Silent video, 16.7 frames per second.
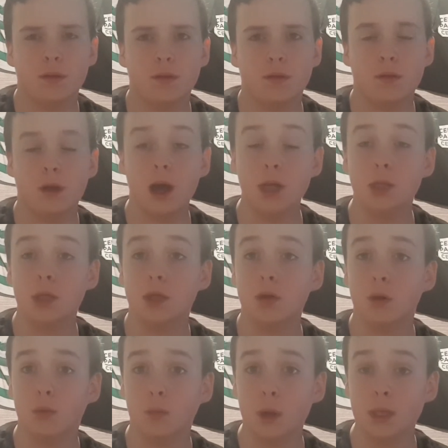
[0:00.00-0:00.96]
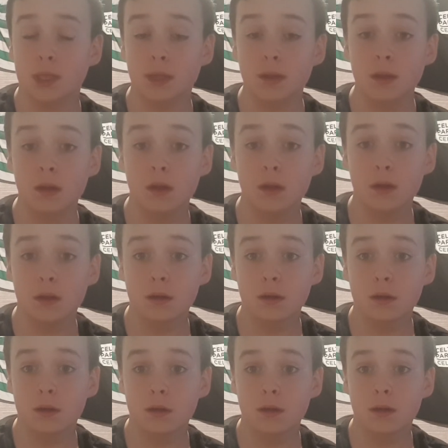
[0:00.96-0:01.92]
Actually, no, it wasn't.
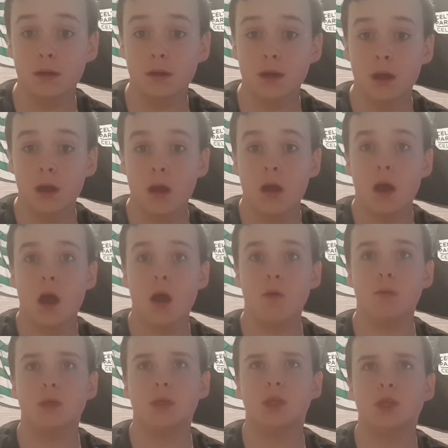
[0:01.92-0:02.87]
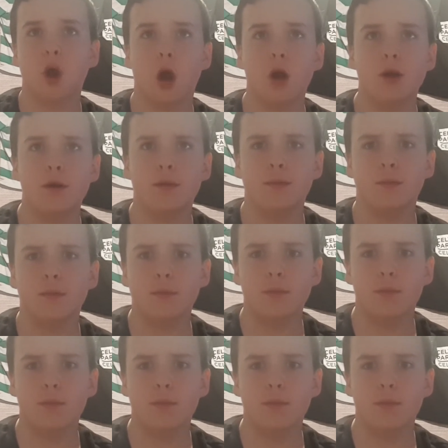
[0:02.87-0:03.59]
It was Gordon,